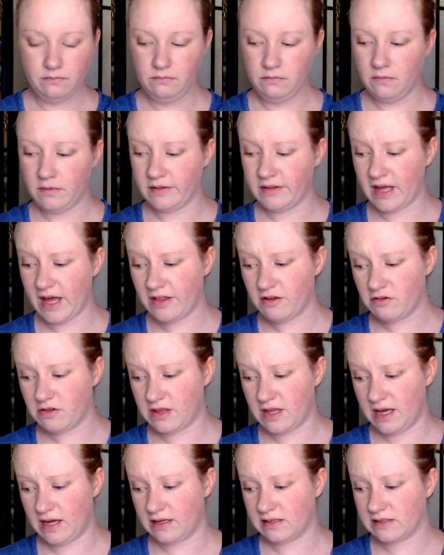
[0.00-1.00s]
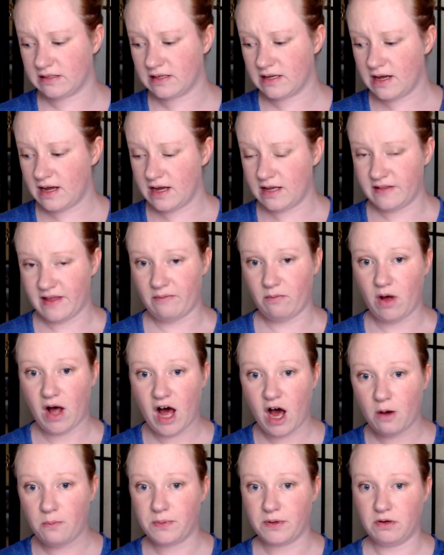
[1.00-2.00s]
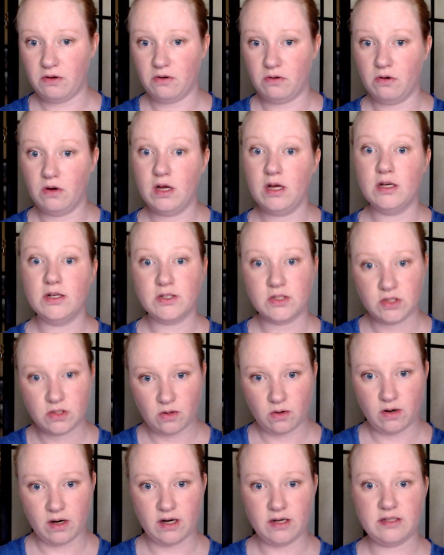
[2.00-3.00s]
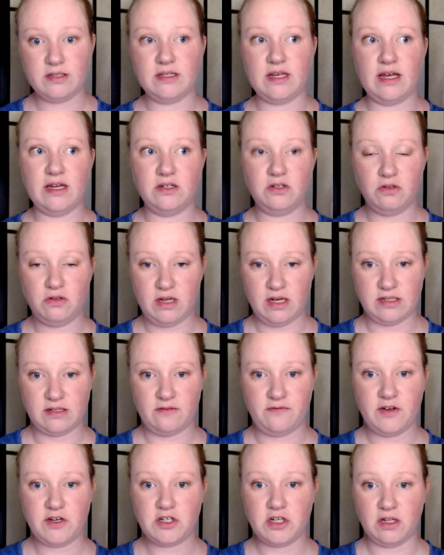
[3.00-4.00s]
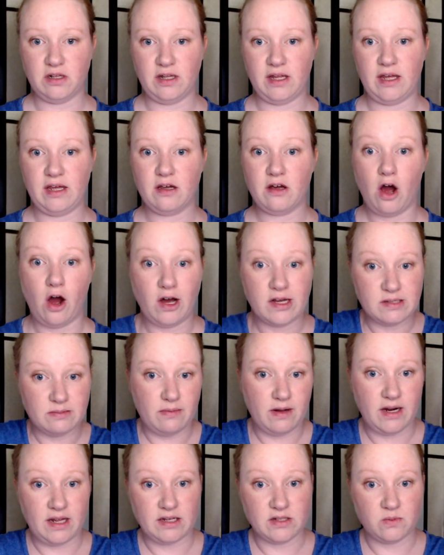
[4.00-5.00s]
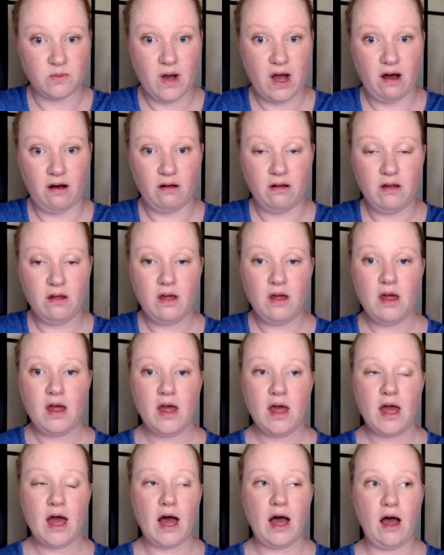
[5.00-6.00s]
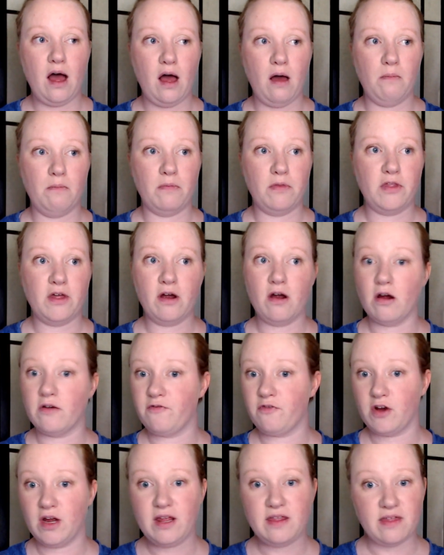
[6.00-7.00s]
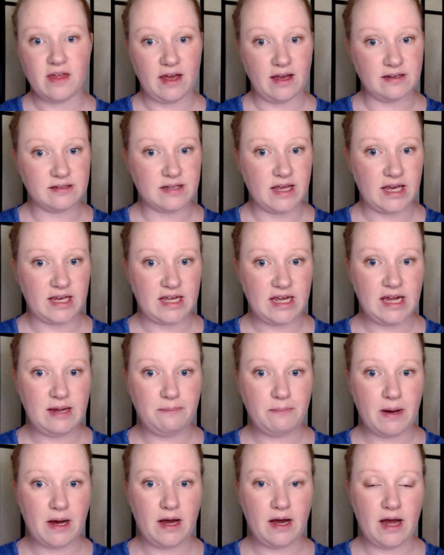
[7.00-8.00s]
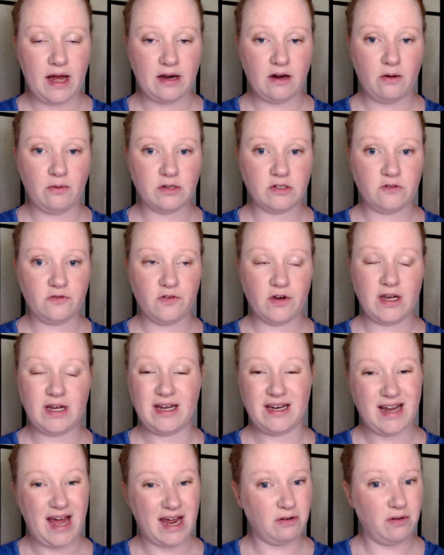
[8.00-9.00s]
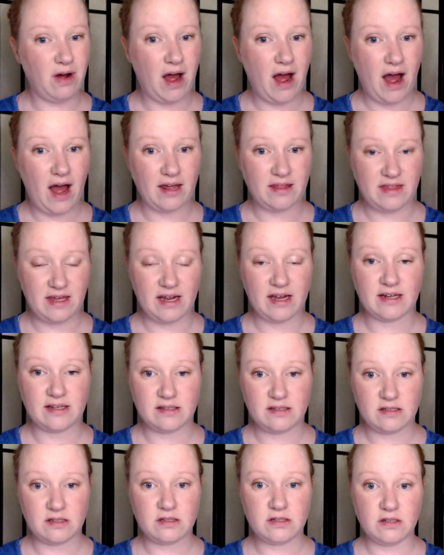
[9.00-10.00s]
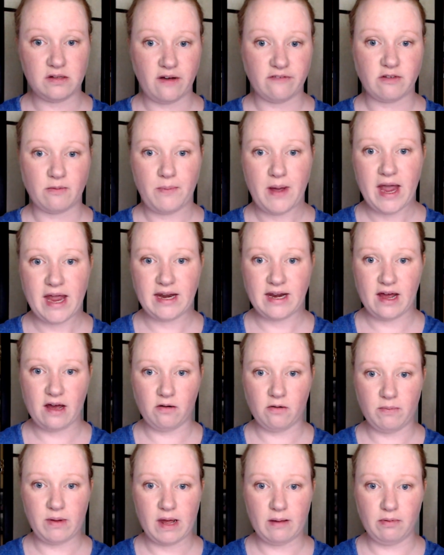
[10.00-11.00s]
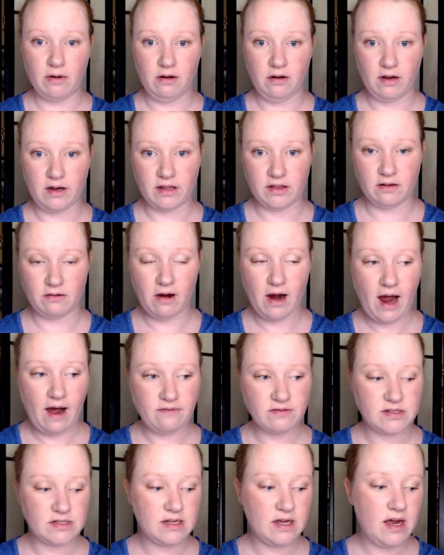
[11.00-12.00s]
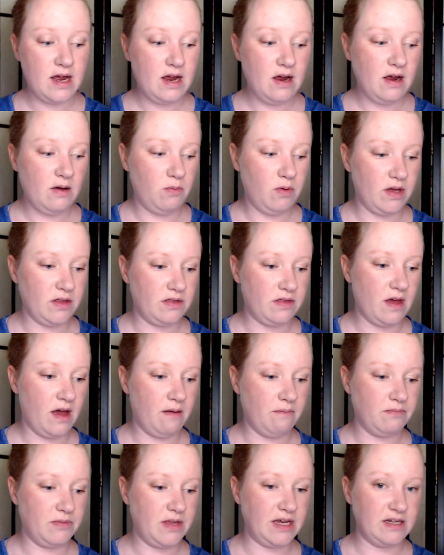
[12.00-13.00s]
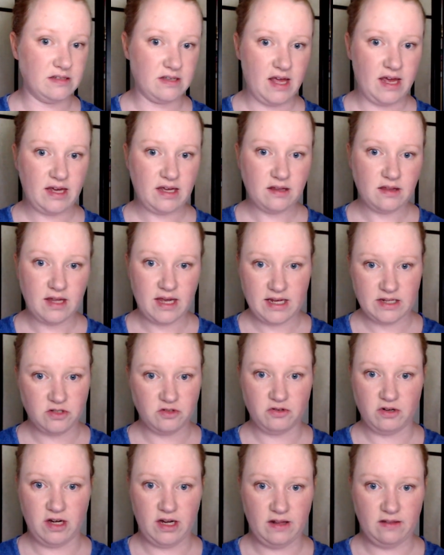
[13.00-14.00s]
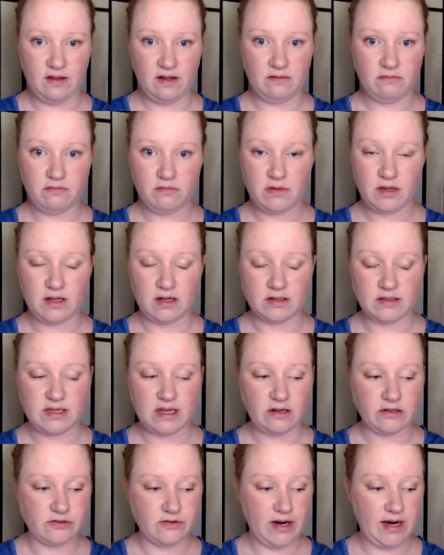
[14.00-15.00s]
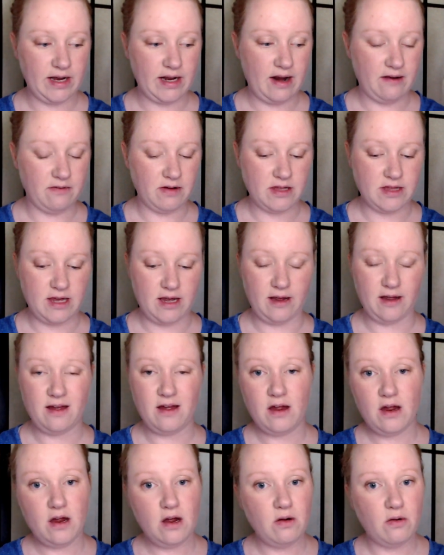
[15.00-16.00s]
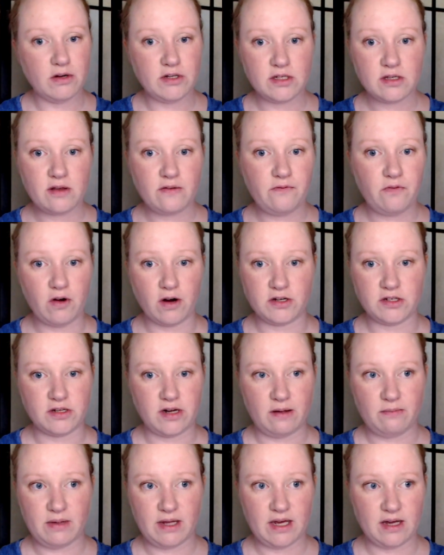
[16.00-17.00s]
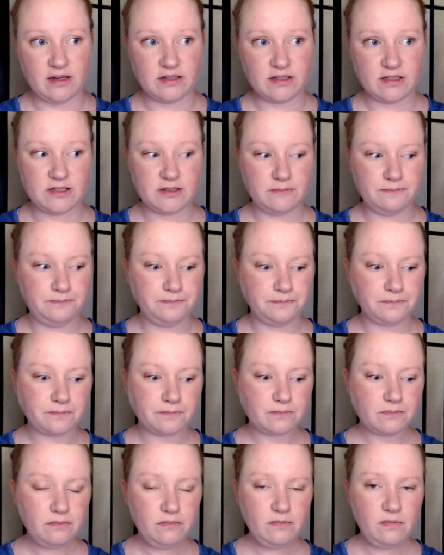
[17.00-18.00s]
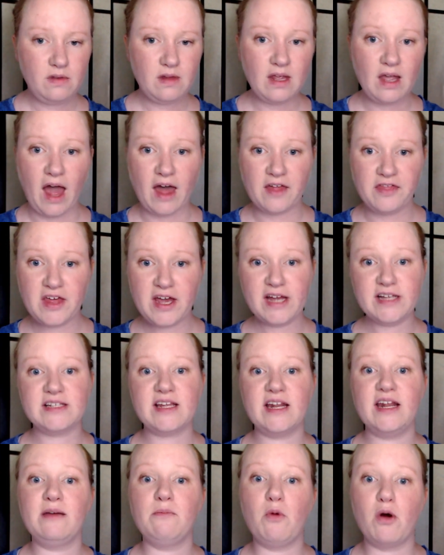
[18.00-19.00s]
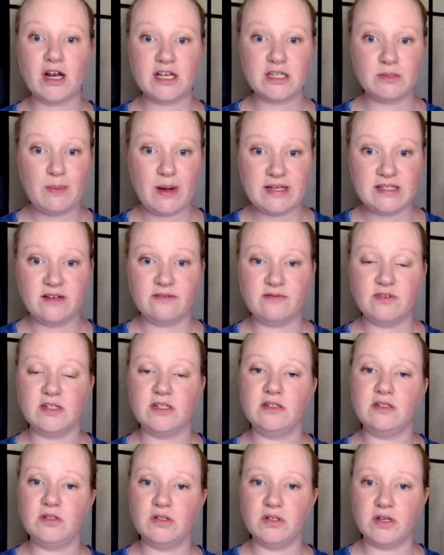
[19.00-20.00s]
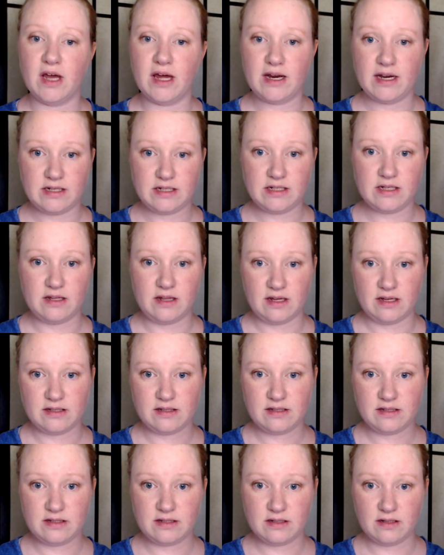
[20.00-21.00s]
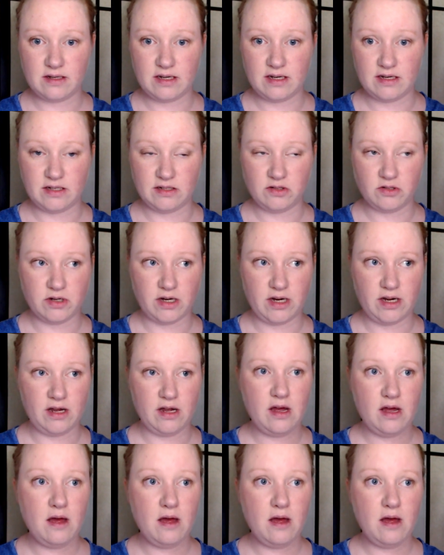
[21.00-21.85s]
And the other things that will help you source and do things efficiently cost money as well. There are free things like Keepa, I know is free. I think you have to pay now to be able to look at the graphs with things like the history and the sales rank and everything, which is unfortunate because I think it's getting more expensive to get into this industry.